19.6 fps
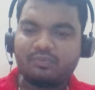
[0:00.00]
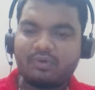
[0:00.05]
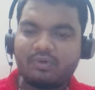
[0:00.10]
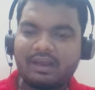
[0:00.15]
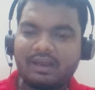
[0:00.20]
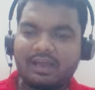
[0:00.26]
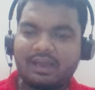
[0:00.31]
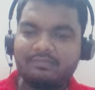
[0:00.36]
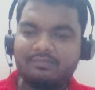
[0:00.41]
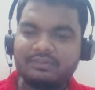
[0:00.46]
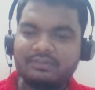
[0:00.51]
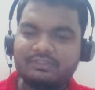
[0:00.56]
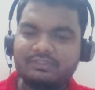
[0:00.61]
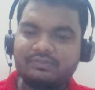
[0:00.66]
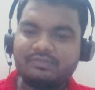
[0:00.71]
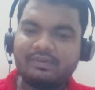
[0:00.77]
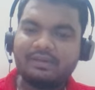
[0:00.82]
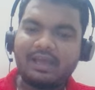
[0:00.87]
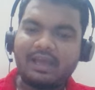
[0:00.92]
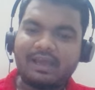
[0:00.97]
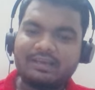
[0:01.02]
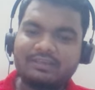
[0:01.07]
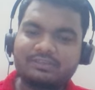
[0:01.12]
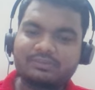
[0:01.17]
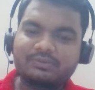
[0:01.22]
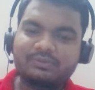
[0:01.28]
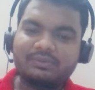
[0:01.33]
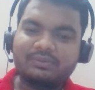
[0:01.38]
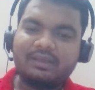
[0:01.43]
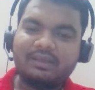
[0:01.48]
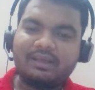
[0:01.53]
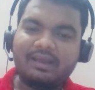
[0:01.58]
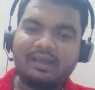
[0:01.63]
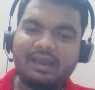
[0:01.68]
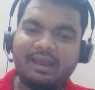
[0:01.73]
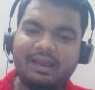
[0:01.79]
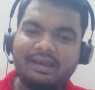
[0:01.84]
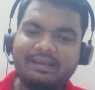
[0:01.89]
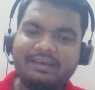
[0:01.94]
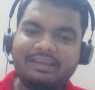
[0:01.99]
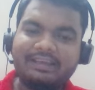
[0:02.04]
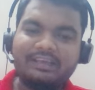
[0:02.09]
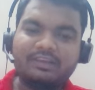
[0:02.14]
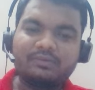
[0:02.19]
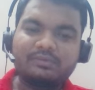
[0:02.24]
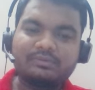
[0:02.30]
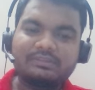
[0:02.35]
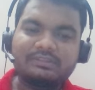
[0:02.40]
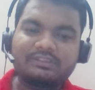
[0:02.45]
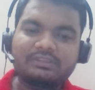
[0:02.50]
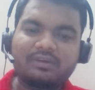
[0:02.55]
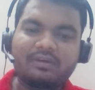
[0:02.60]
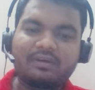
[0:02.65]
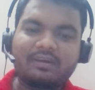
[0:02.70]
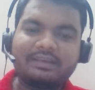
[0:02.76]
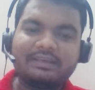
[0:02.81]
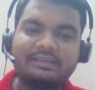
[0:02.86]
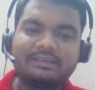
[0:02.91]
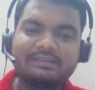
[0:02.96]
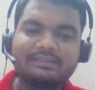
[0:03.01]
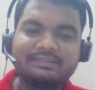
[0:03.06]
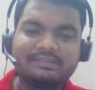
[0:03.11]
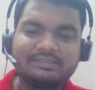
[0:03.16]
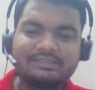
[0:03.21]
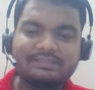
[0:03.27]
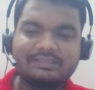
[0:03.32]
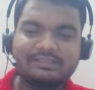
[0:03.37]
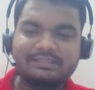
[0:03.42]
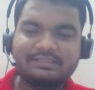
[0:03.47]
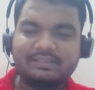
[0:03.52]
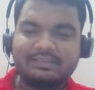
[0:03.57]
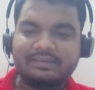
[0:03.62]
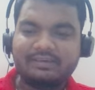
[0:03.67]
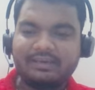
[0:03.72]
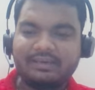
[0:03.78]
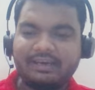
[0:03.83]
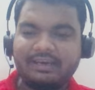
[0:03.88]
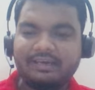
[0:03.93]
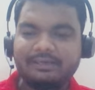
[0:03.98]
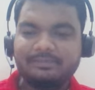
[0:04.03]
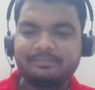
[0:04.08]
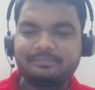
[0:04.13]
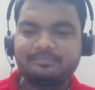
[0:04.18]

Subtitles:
what happens when hash code and equals are inconsistent, right?